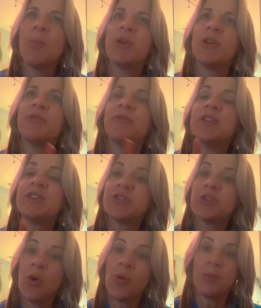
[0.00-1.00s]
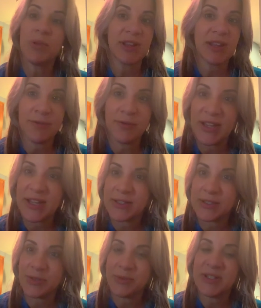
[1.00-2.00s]
But if we don't believe we
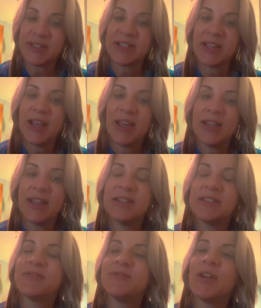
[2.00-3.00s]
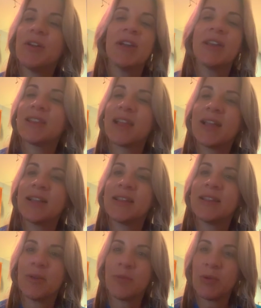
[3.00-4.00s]
can do it, it is very
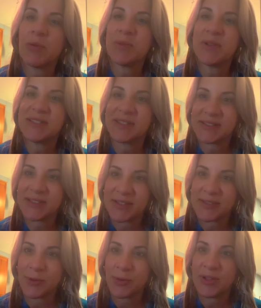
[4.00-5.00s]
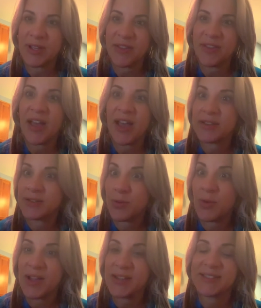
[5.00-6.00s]
unlikely that we would be successful in that
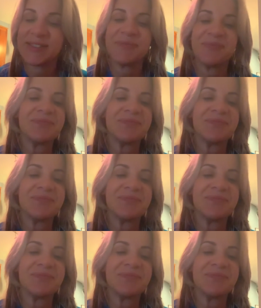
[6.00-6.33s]
quest.